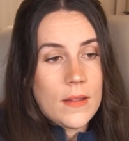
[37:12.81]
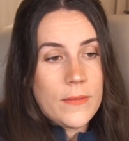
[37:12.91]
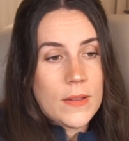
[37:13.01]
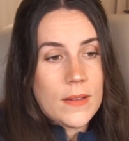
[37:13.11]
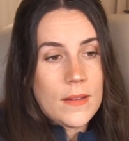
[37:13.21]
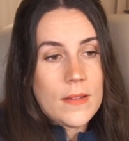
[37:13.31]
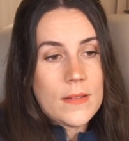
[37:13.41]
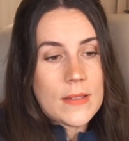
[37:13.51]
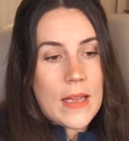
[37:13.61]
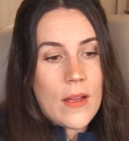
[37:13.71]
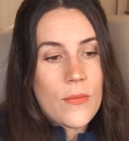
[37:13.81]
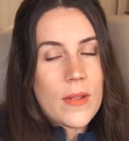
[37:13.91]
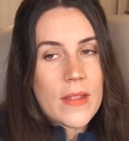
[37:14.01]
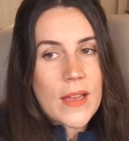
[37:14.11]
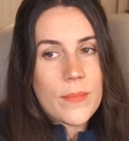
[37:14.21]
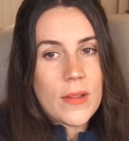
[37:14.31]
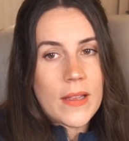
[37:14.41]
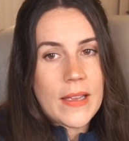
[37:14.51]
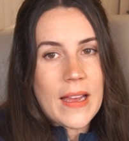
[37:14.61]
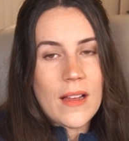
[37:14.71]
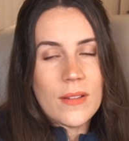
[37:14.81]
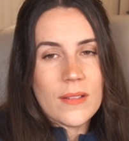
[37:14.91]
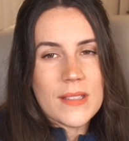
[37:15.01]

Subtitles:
If it does, how will that play out?